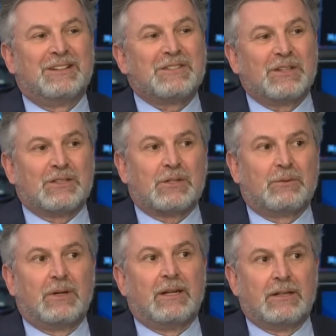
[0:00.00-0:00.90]
So it's a
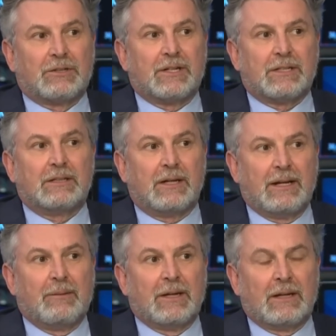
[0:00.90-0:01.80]
really interesting
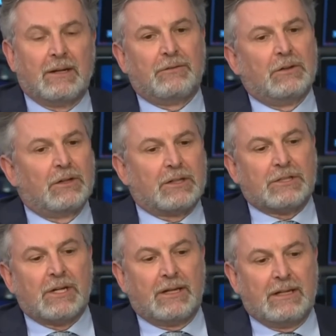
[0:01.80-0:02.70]
dynamic. And if you look at
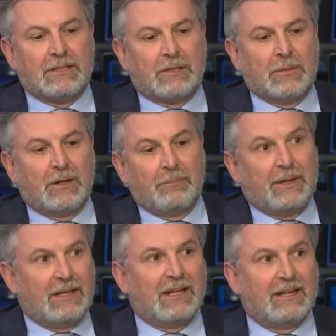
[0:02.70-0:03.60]
Chinese demand
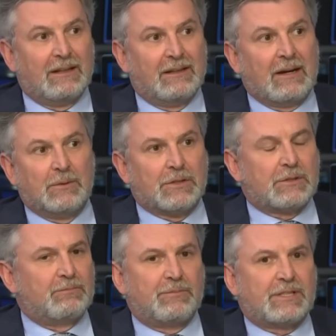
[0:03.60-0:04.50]
peaking, that
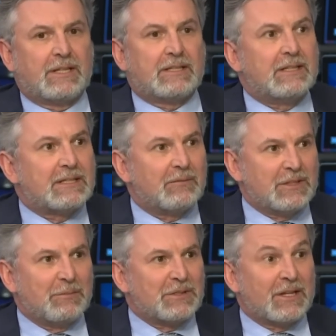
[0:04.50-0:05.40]
was
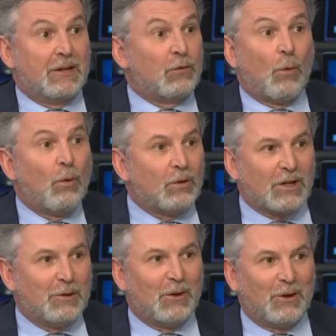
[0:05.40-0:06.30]
60-70% of all
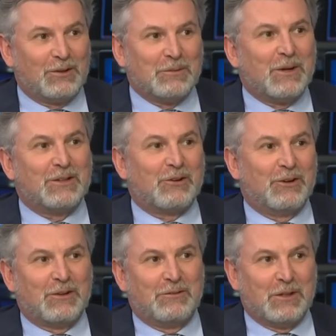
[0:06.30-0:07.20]
global oil demand
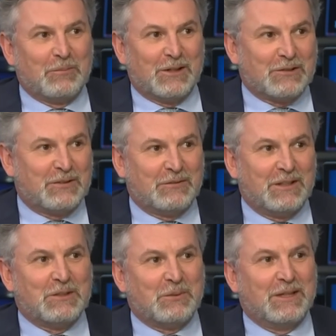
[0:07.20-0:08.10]
growth over the past
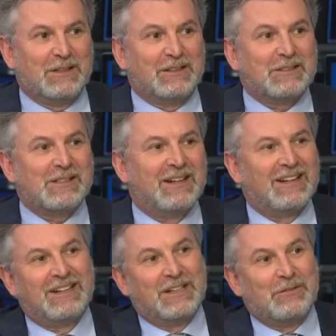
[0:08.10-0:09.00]
15, 20 years.
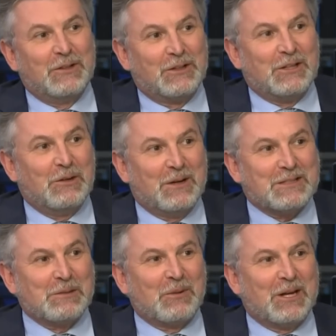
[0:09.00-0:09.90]
And if you look at US
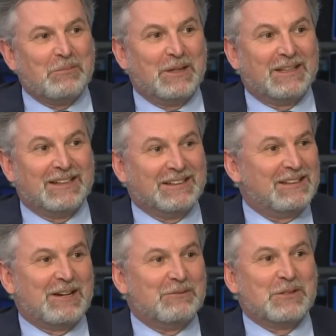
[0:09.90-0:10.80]
supply peaking,
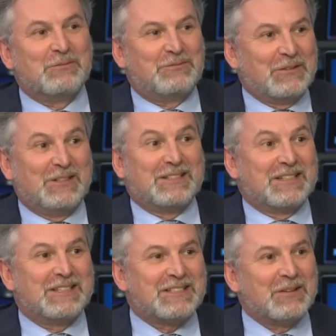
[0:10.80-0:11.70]
that was
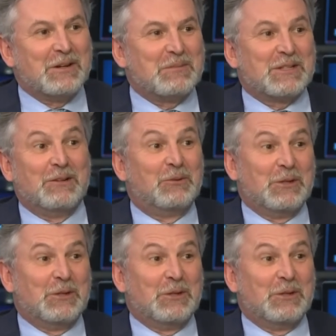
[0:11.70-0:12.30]
50-60-70%